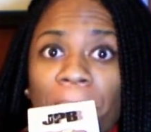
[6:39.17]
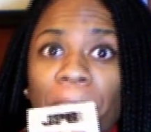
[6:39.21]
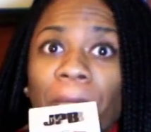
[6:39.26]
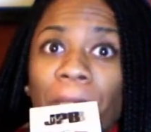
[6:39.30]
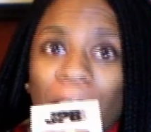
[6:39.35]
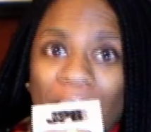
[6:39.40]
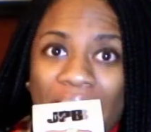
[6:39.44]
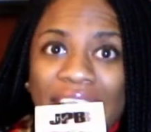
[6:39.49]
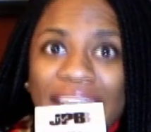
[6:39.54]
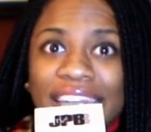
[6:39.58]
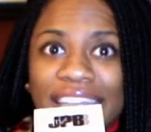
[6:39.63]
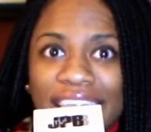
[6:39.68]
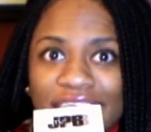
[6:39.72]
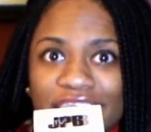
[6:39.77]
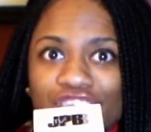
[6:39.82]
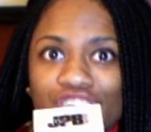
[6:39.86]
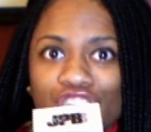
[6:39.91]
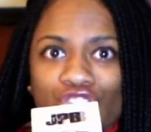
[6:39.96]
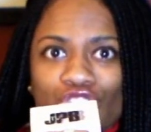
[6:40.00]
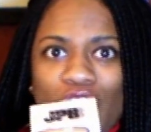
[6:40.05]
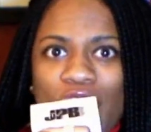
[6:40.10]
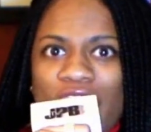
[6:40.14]
my
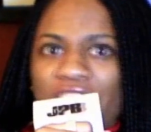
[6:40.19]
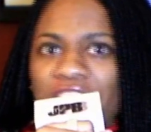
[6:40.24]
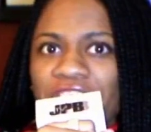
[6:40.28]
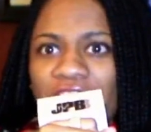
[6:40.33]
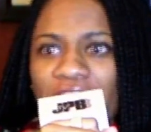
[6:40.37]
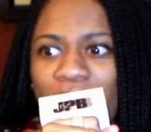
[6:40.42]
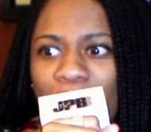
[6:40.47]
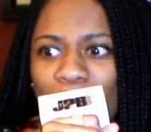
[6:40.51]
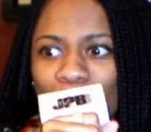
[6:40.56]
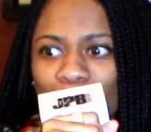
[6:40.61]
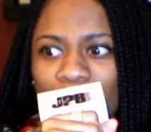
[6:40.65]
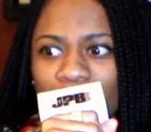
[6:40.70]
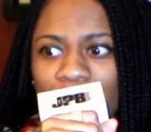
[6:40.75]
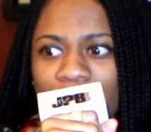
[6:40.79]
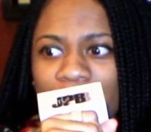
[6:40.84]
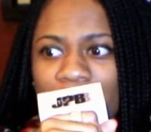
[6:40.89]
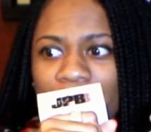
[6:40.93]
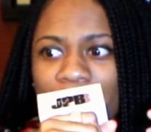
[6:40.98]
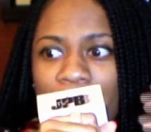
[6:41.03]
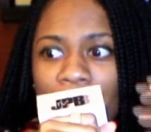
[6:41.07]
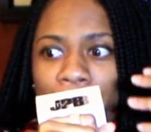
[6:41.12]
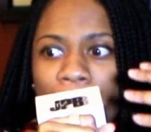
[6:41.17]
niche. You know, I found
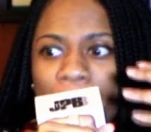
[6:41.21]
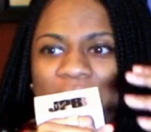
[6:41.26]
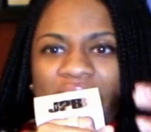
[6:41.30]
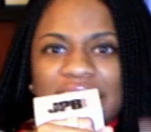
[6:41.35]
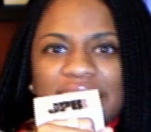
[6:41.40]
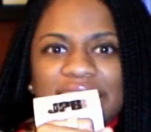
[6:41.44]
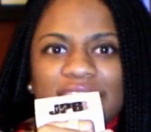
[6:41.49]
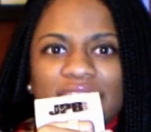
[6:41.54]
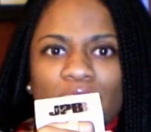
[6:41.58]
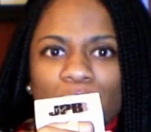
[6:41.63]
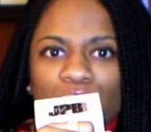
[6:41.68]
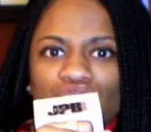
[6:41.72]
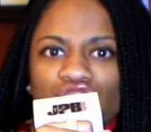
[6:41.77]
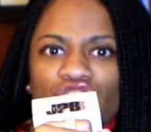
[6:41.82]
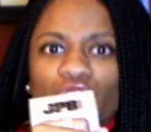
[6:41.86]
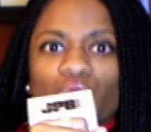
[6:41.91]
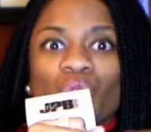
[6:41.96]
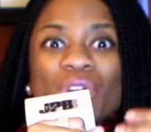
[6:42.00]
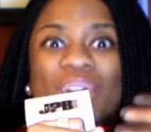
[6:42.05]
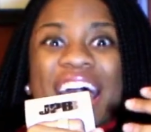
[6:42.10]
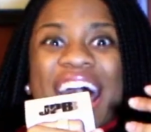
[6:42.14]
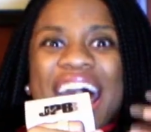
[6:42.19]
my
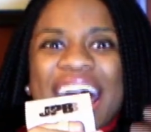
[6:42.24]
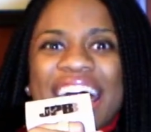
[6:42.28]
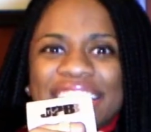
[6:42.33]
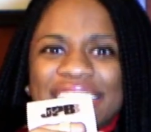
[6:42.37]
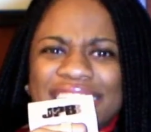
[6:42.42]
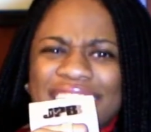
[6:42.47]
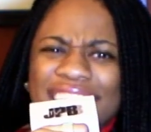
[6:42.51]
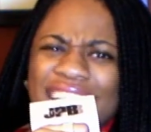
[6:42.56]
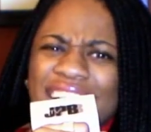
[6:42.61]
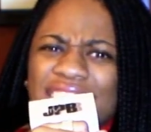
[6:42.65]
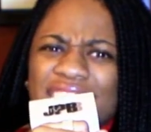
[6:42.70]
subject, what I did.